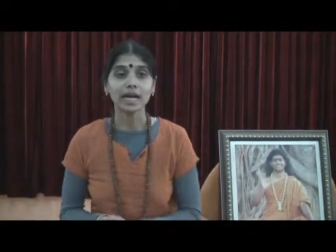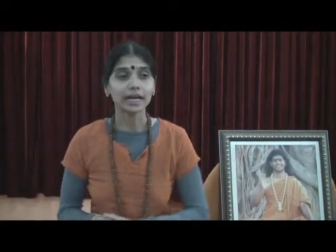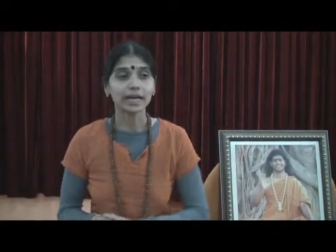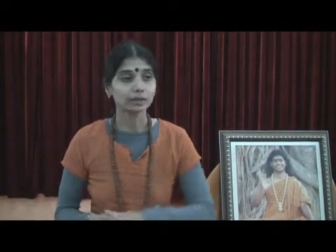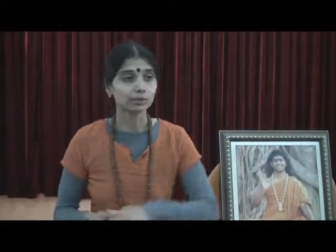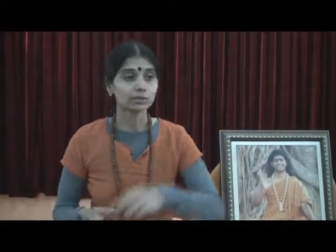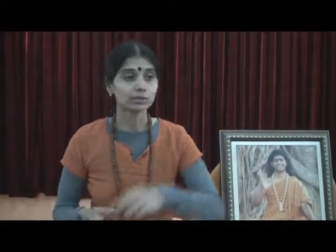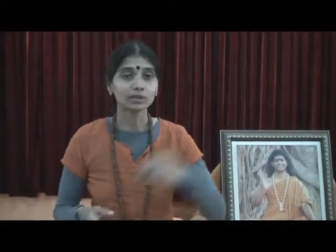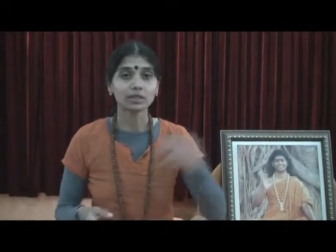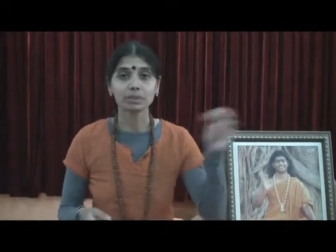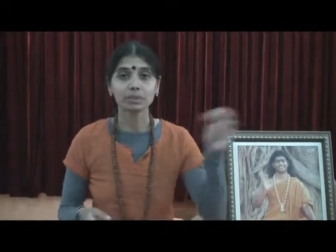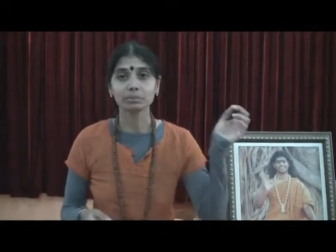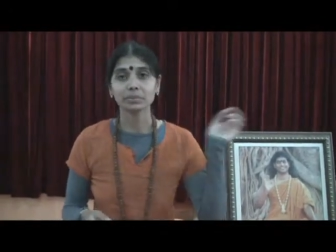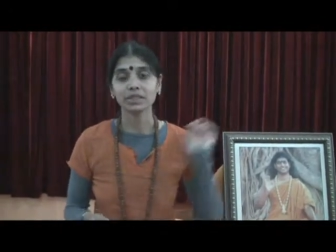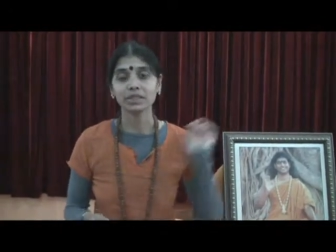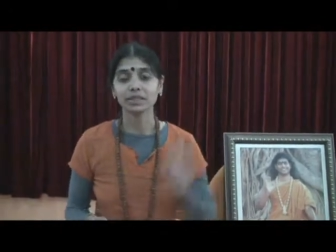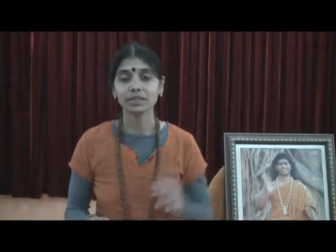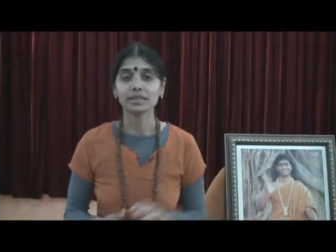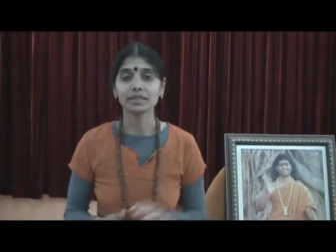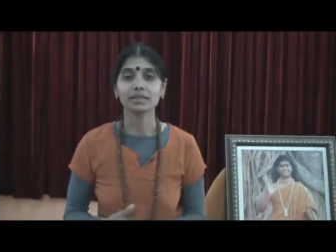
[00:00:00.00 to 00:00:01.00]
I don't dump
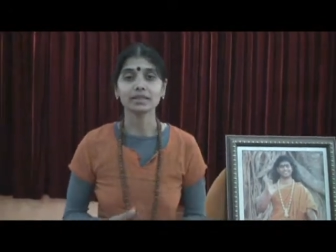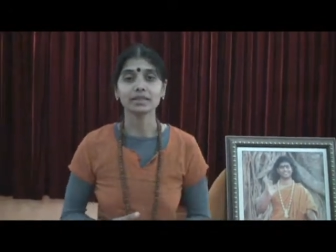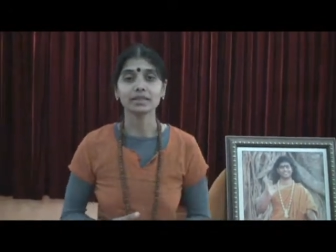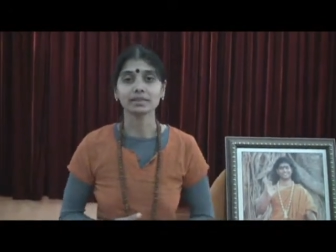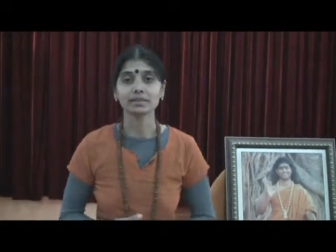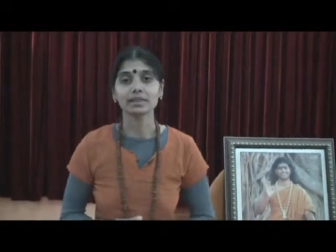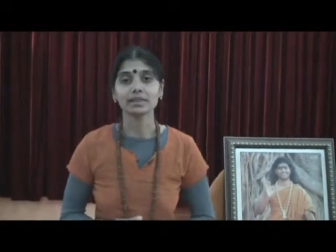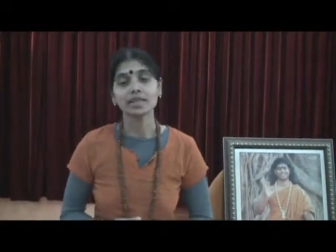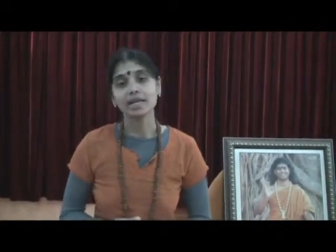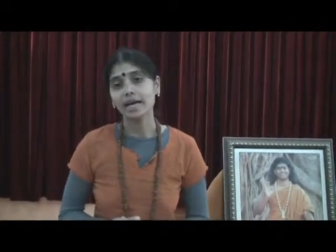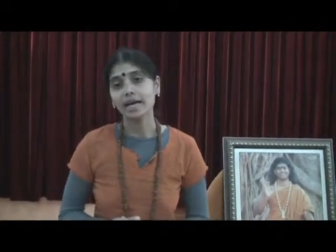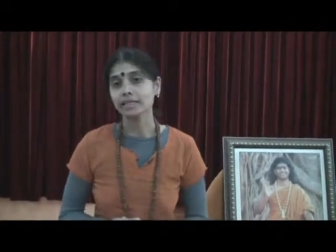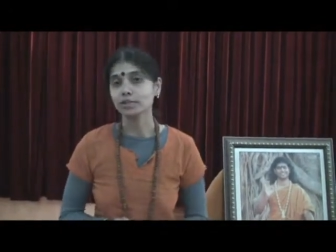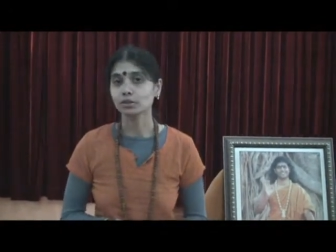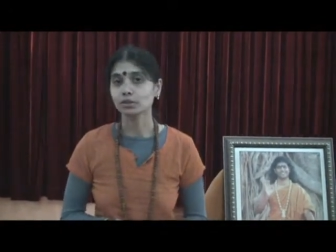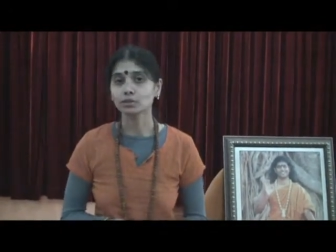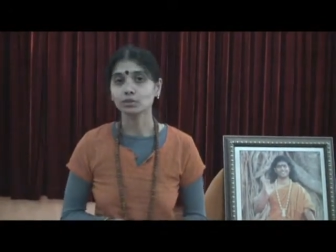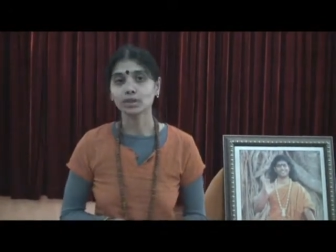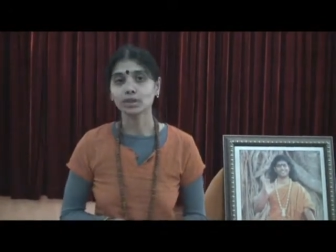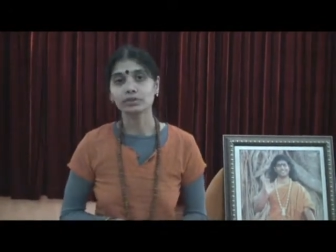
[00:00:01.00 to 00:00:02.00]
here and there. I
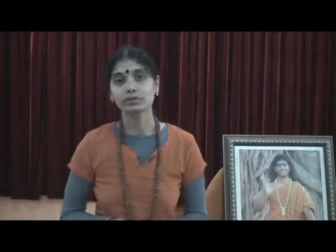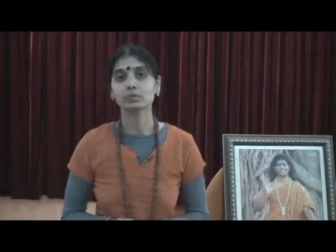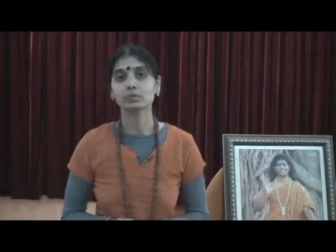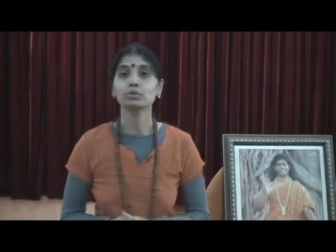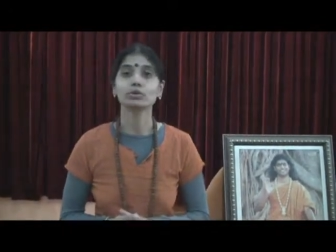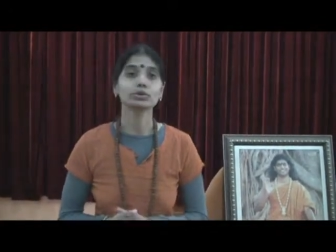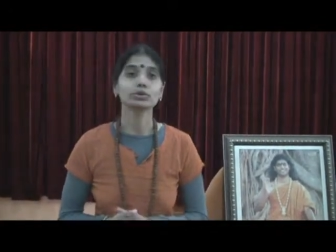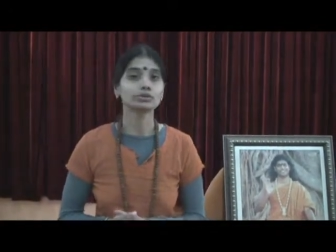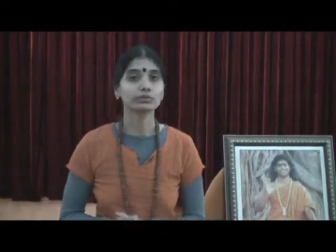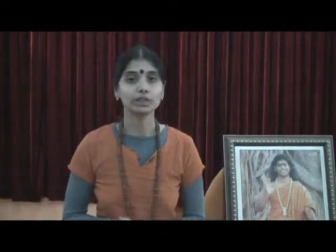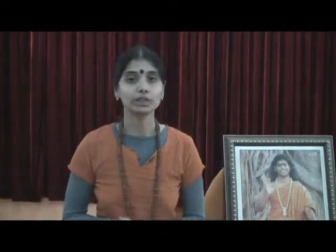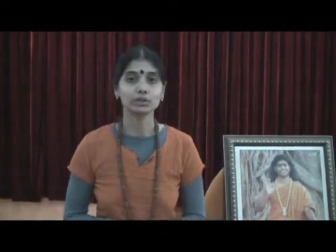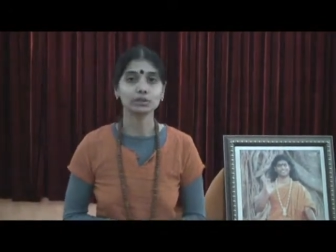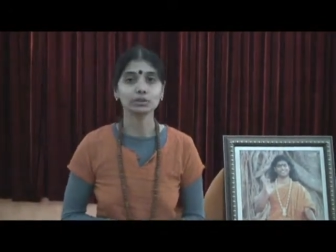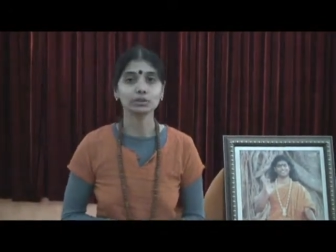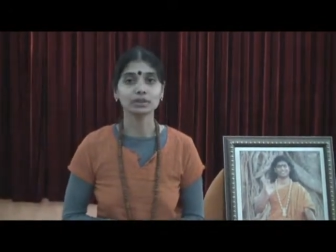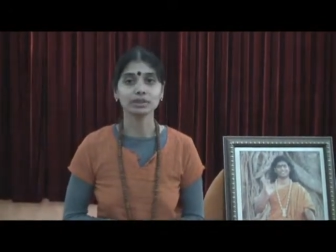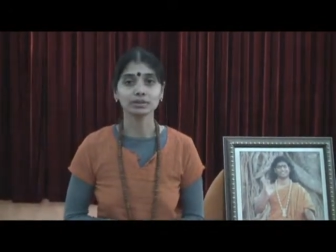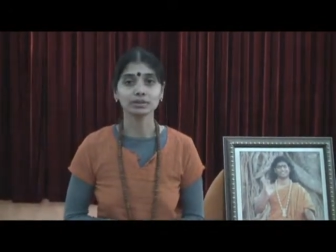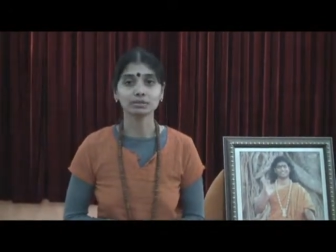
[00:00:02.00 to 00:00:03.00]
said, okay, we both will
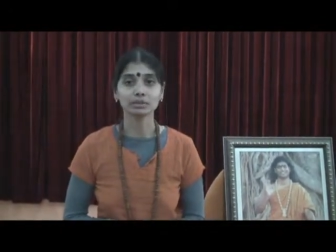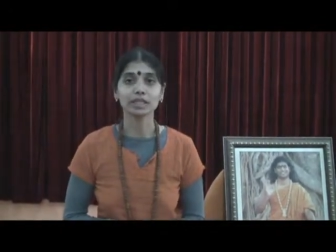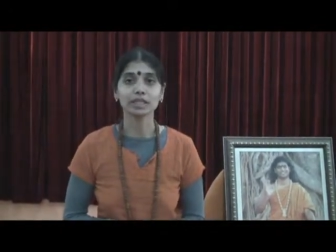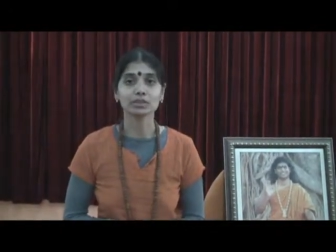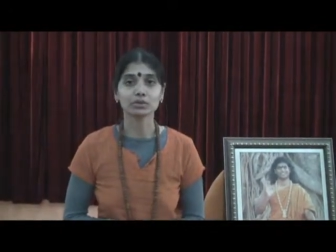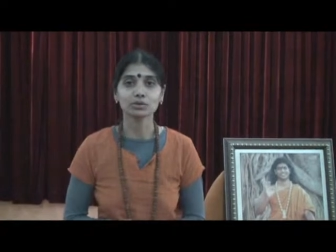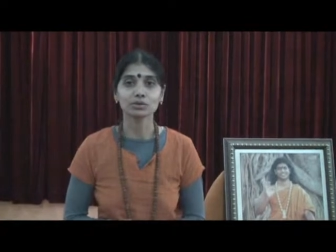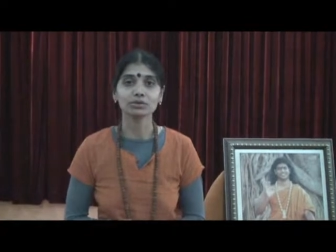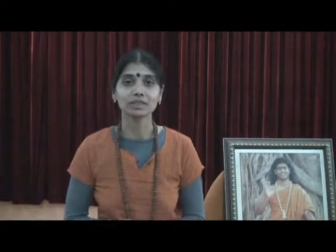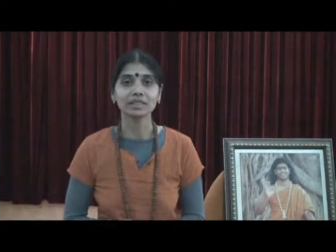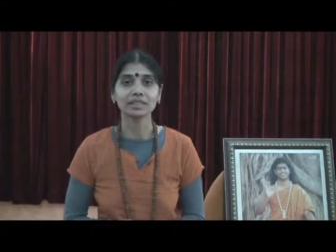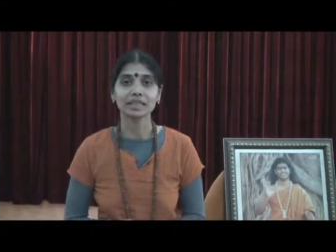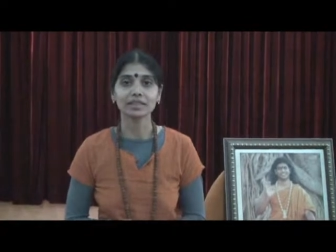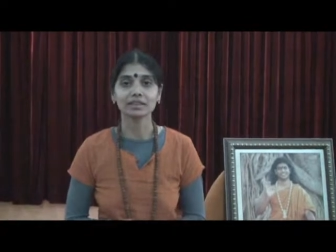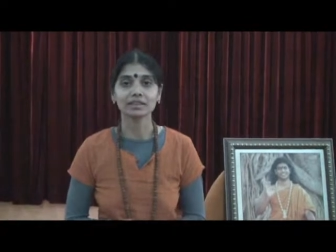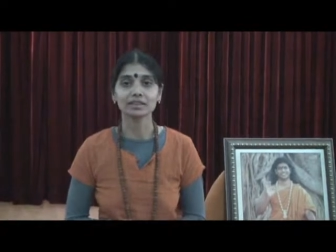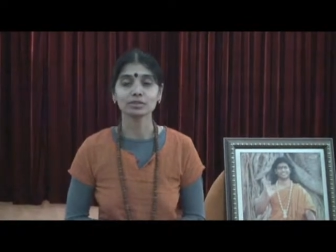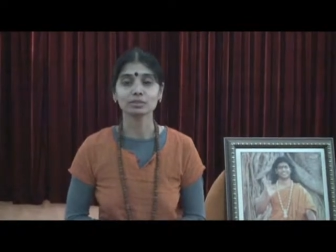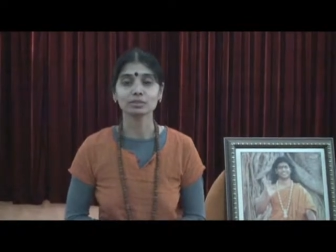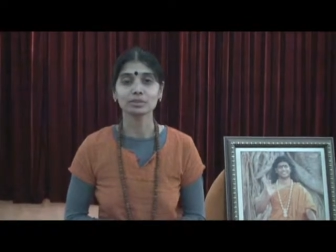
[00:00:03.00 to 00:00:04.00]
do it. Make sure we
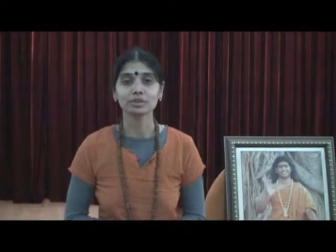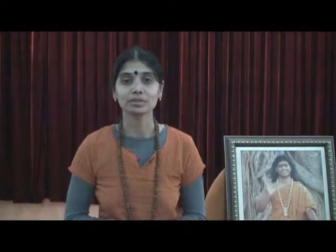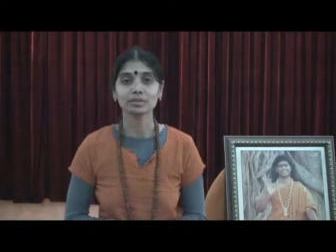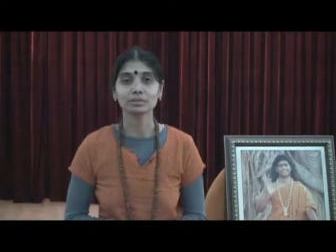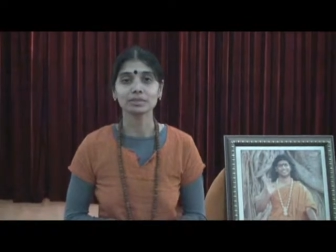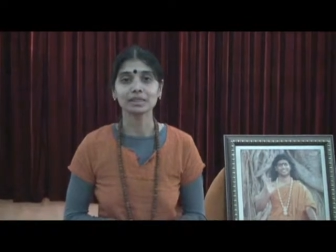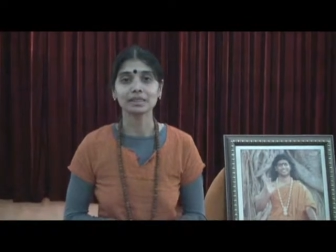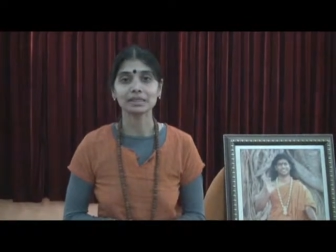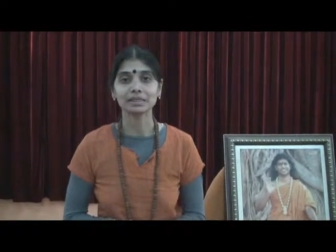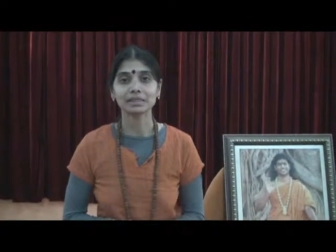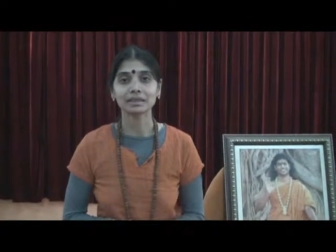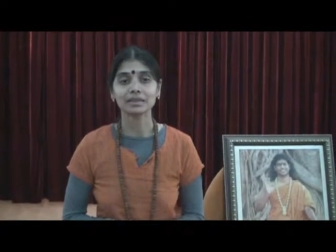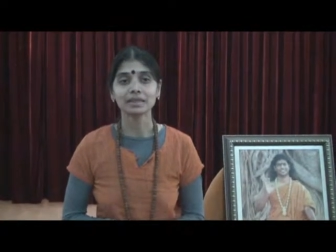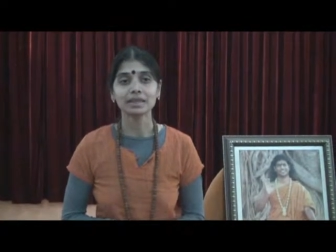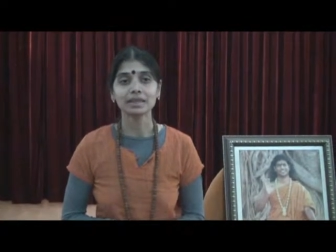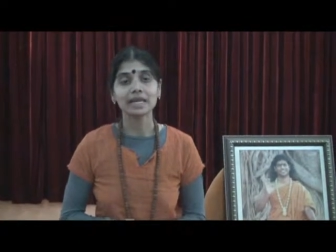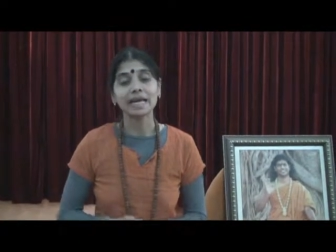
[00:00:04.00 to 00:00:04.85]
take responsibility.